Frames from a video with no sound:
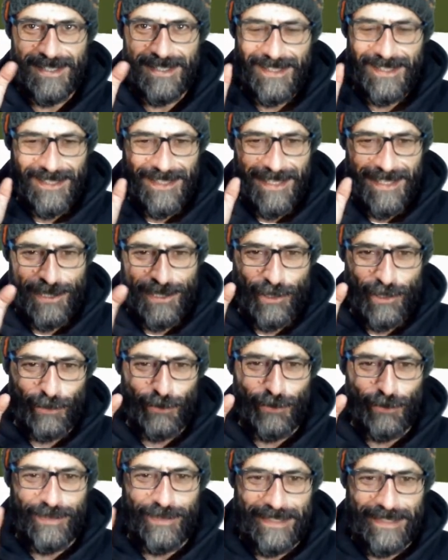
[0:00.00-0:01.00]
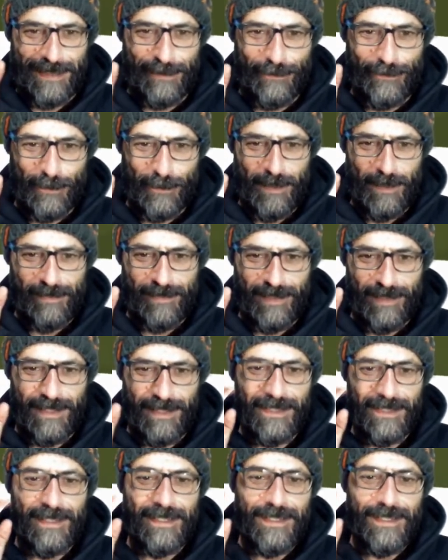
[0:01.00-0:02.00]
A shot on target from Avila.
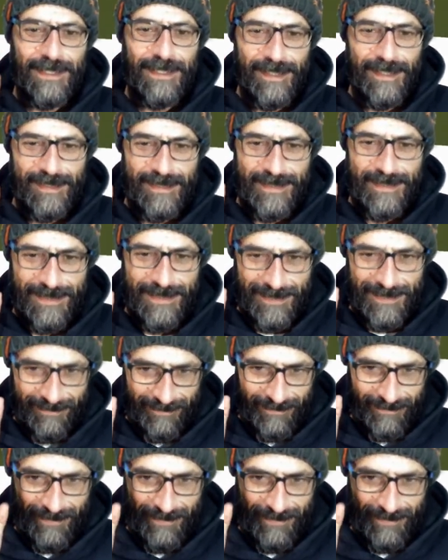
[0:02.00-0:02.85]
It's